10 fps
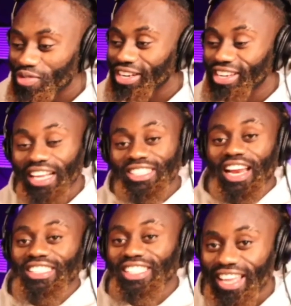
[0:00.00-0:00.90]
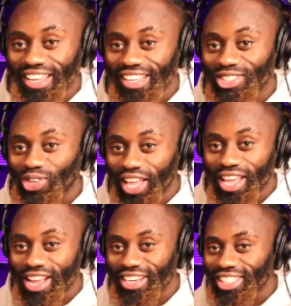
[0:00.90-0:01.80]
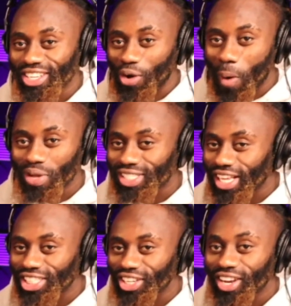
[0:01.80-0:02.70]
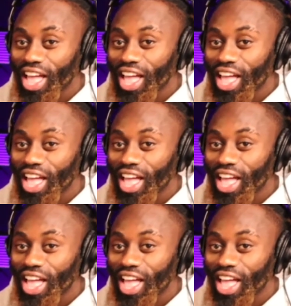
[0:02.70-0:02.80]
Yeah, translate it into English in the comment section.